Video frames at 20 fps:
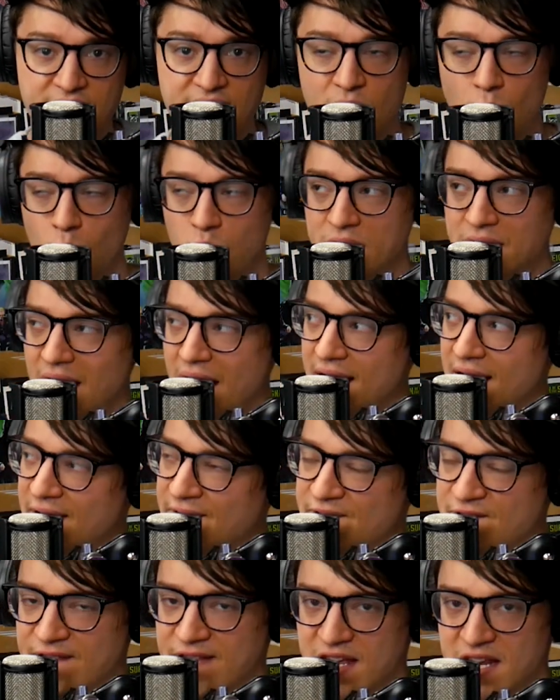and we got
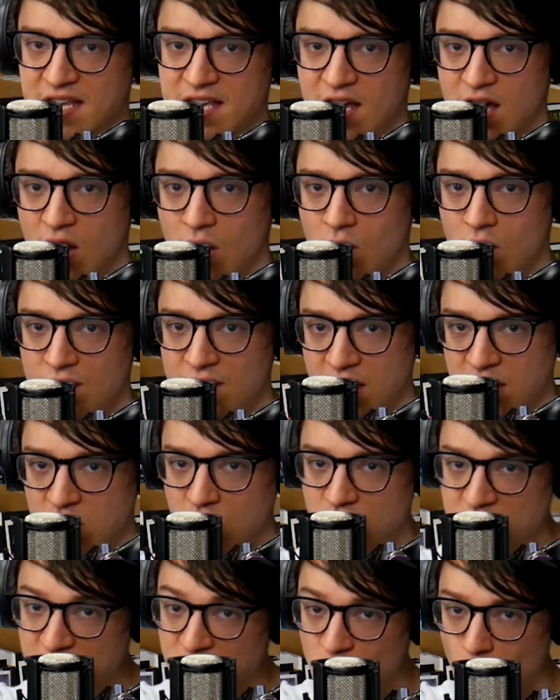a video that
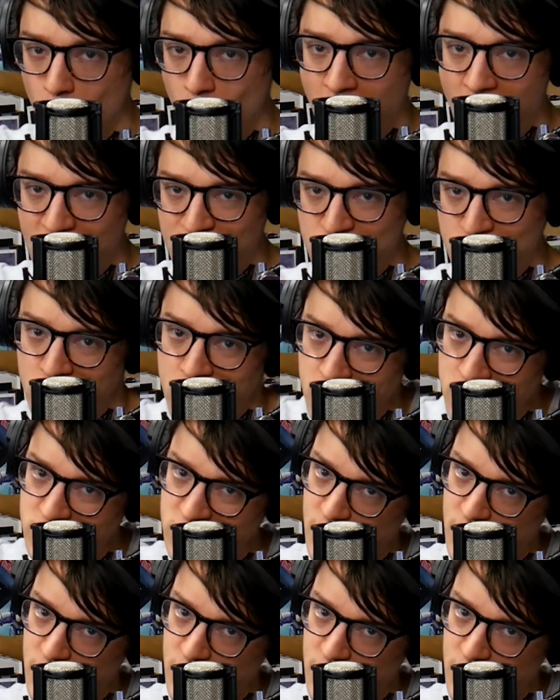you need to watch